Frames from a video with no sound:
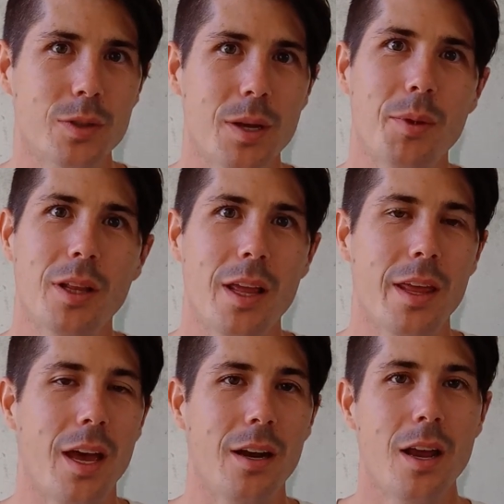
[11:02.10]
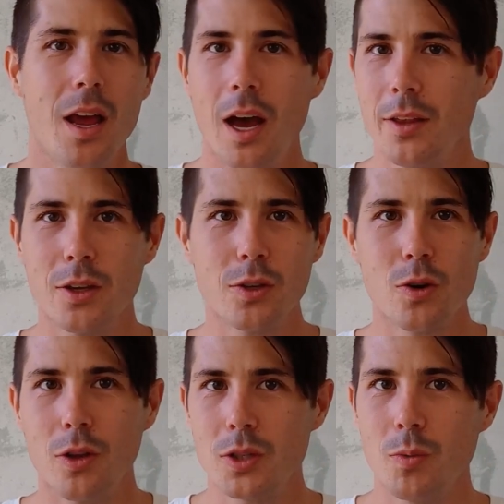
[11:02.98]
or something like that. Other
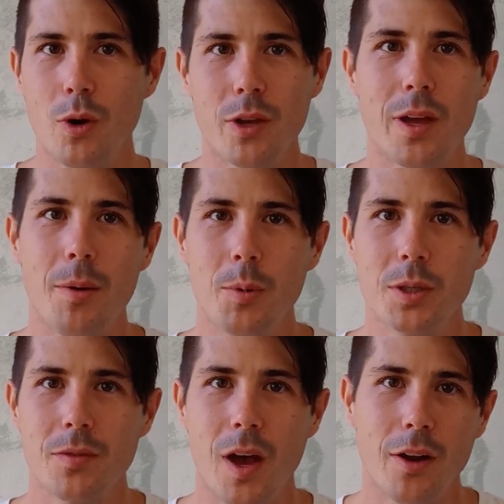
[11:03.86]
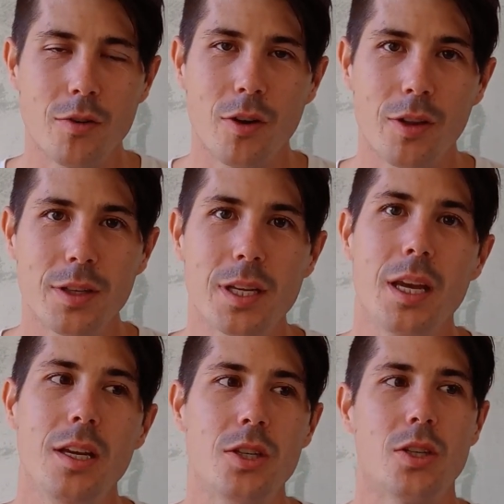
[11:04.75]
controllers are worth upwards of $100
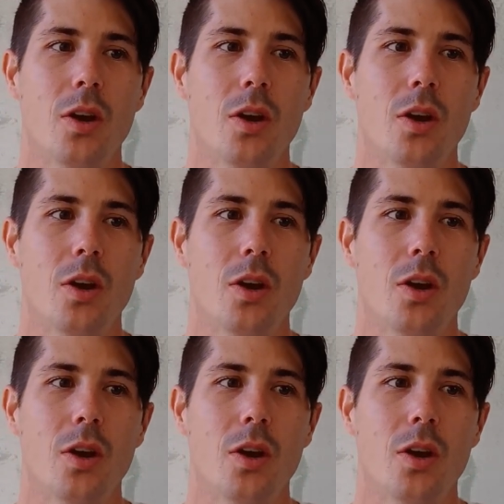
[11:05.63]
each.